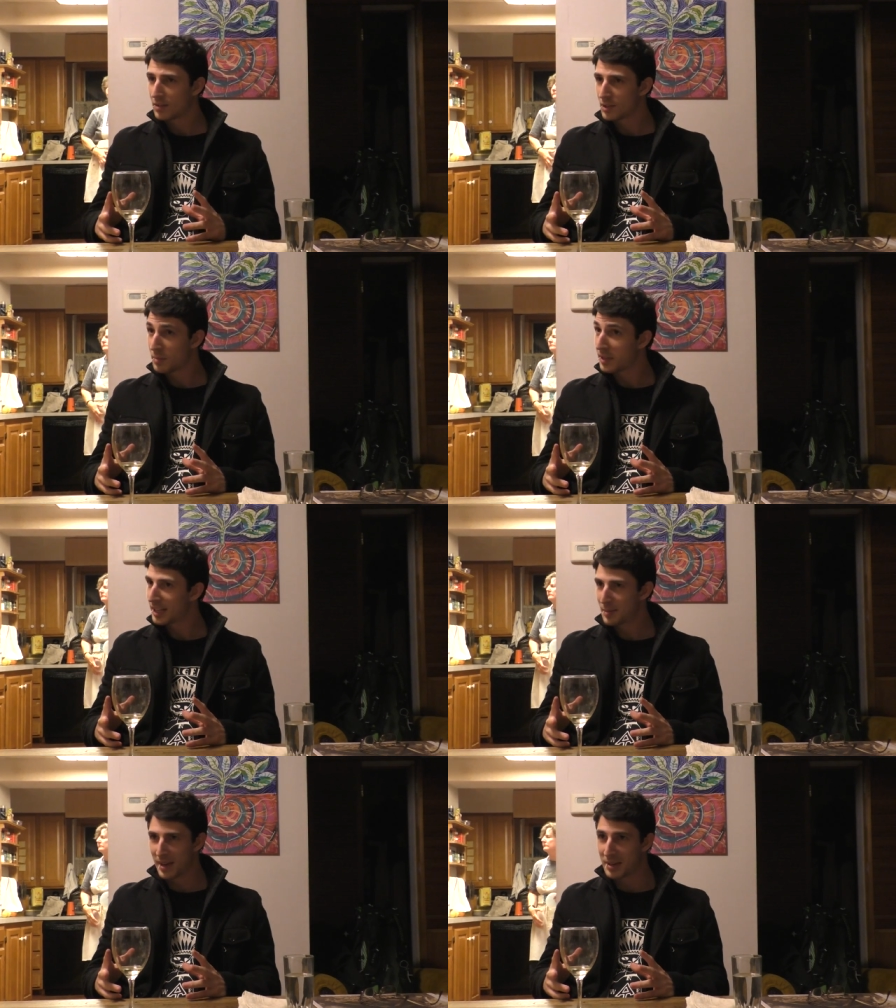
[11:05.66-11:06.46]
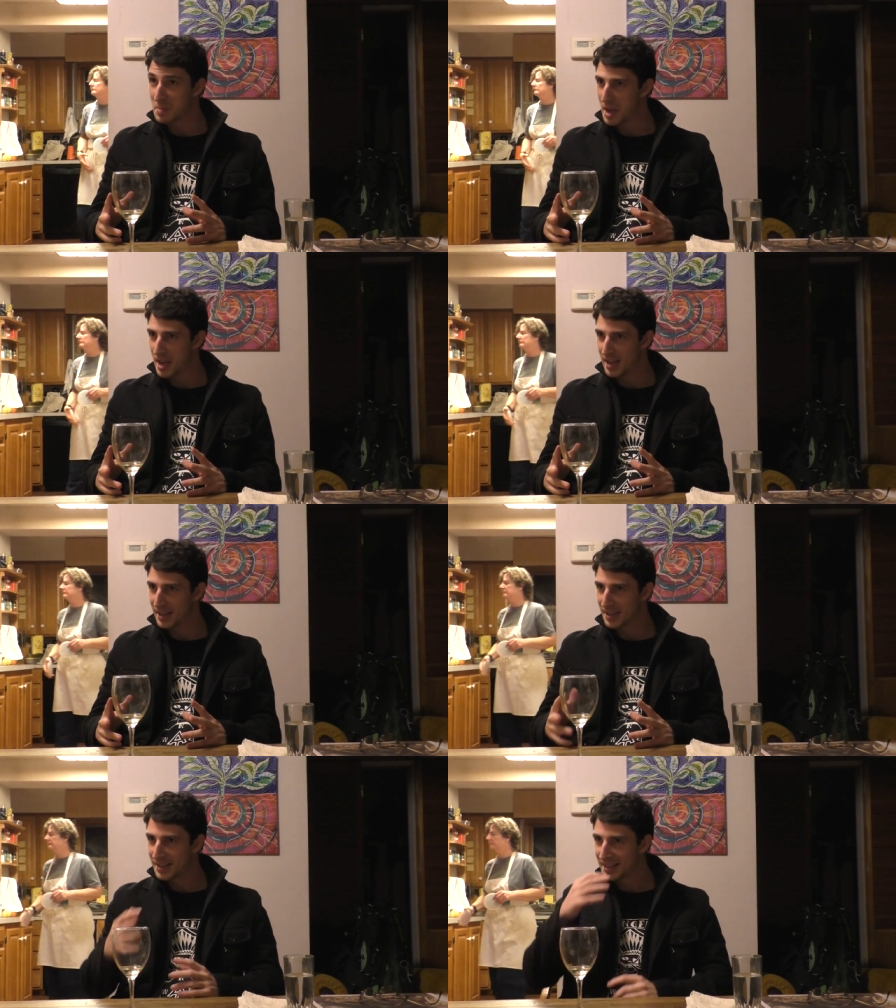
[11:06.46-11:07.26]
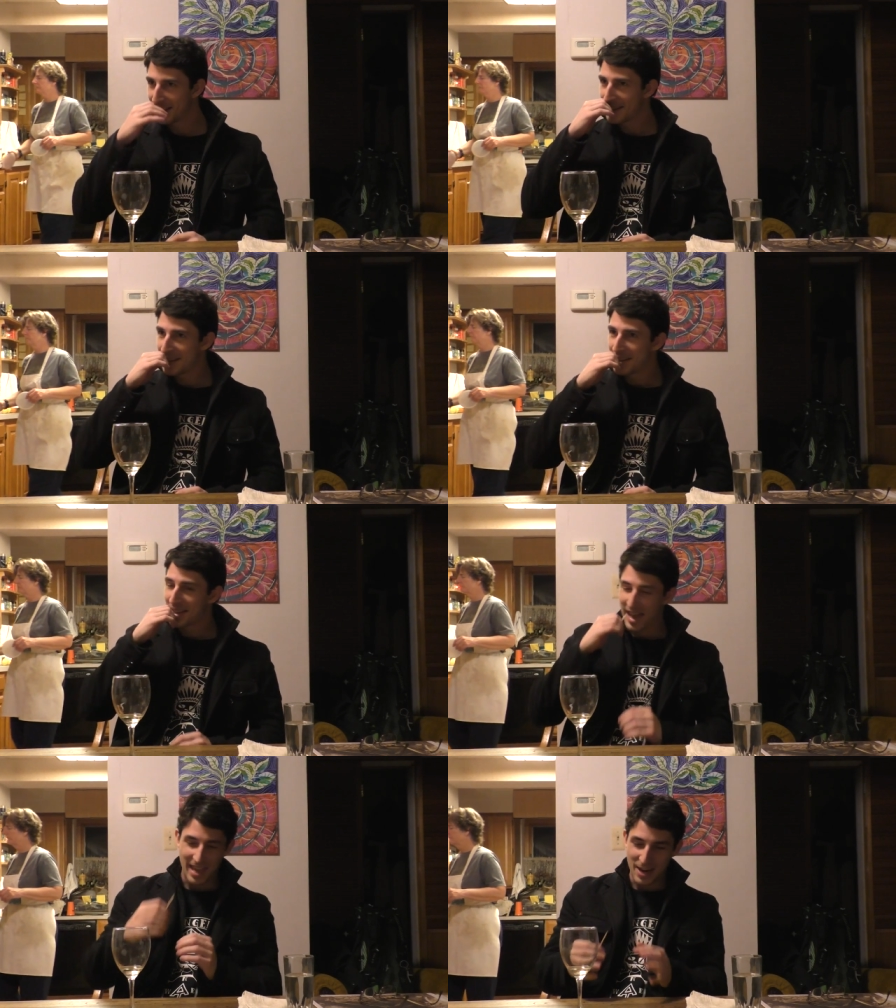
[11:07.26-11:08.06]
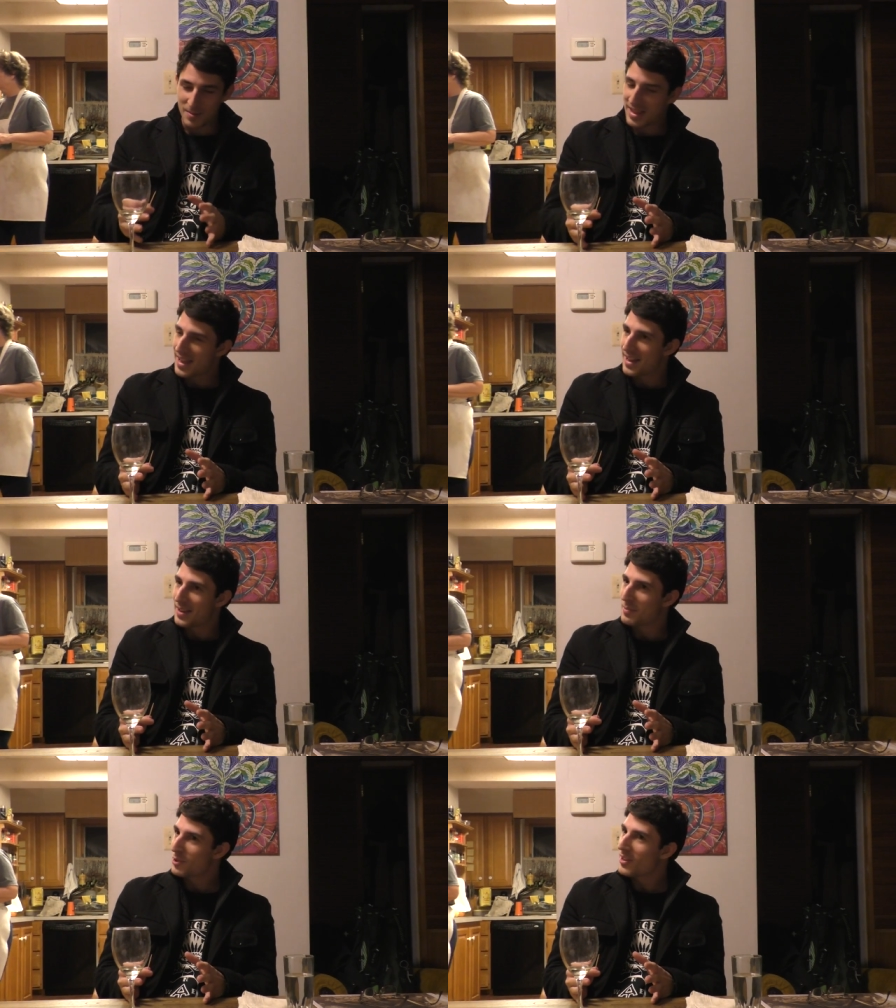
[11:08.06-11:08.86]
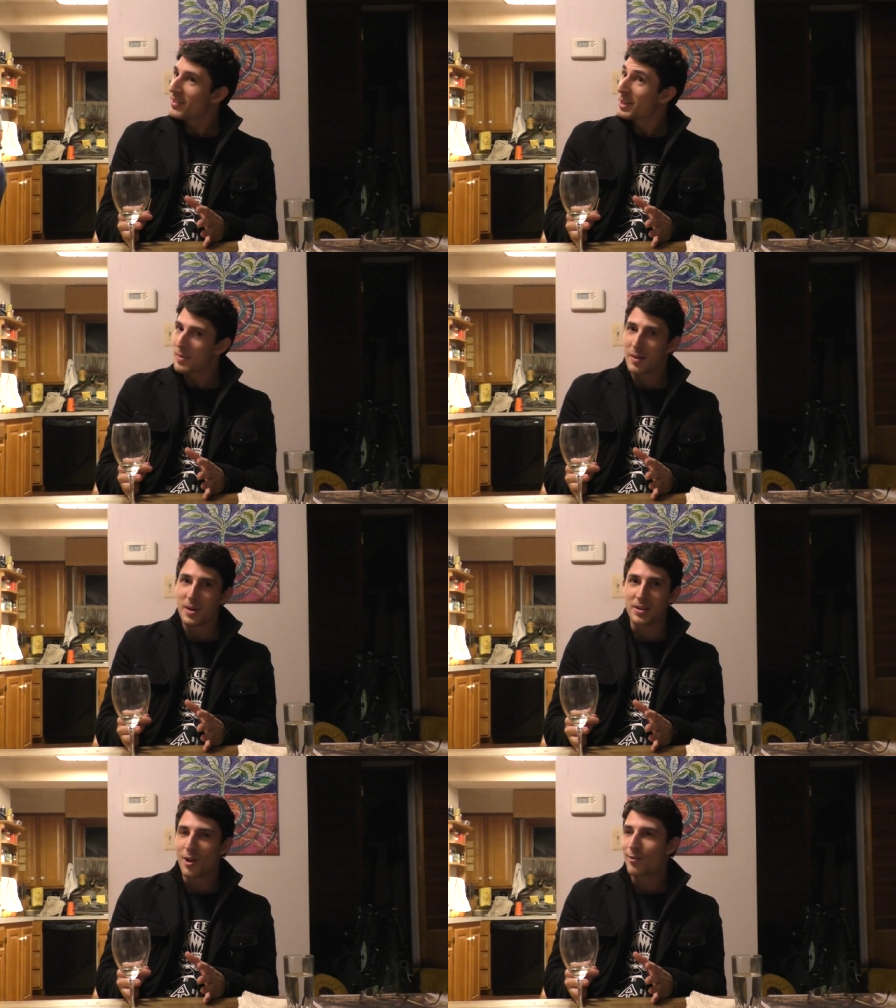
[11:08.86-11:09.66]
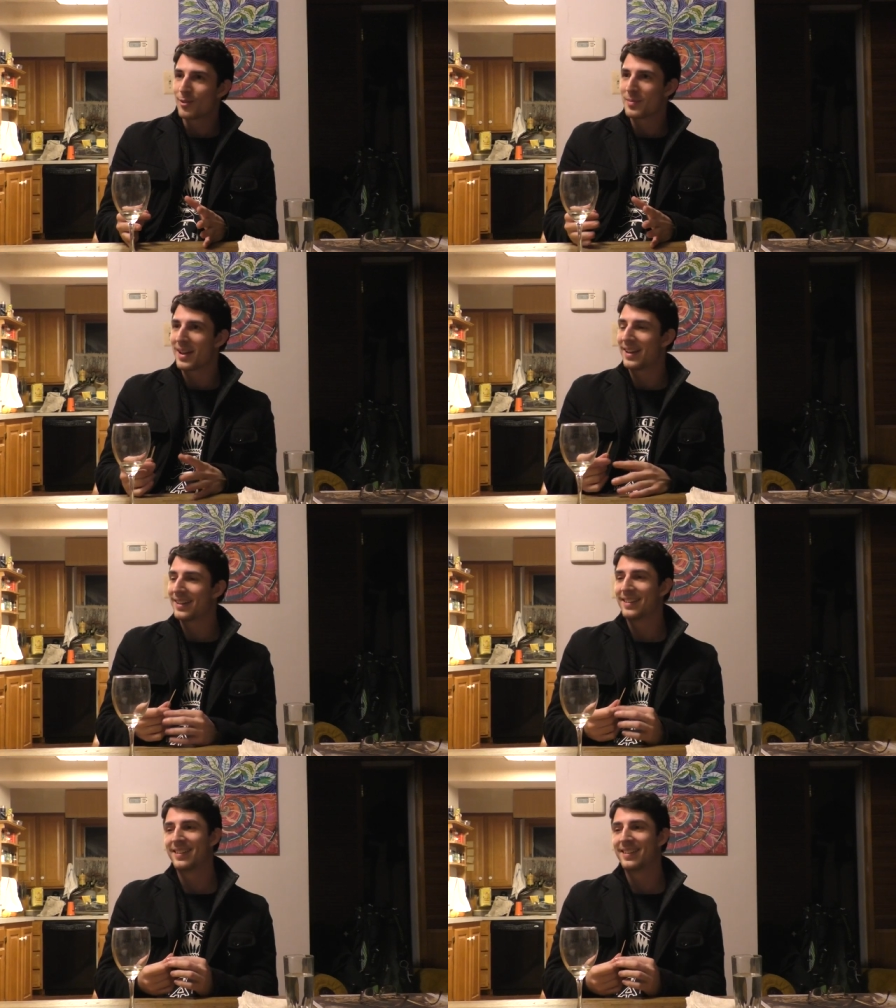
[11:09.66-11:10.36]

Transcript: So I'm thinking about it, May. And I'm there, I'm trying to think about my novel, May.